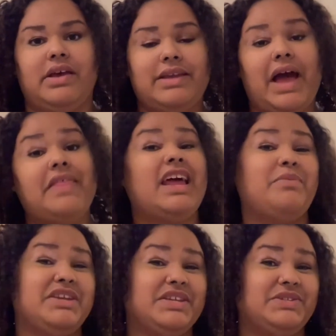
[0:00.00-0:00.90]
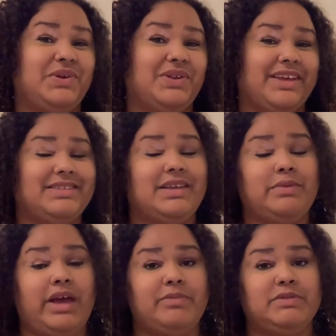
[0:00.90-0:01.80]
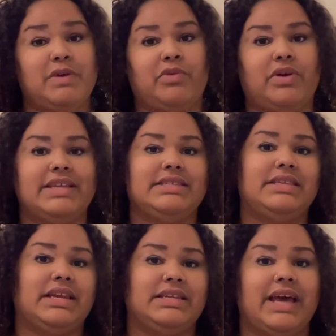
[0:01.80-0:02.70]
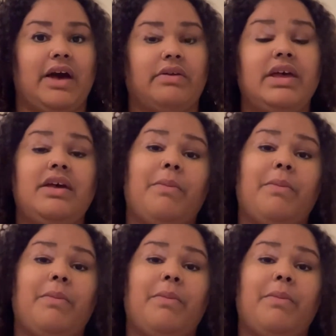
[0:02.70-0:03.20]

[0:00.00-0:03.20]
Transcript: Now that I'm an adult, I sometimes memorize sitting down,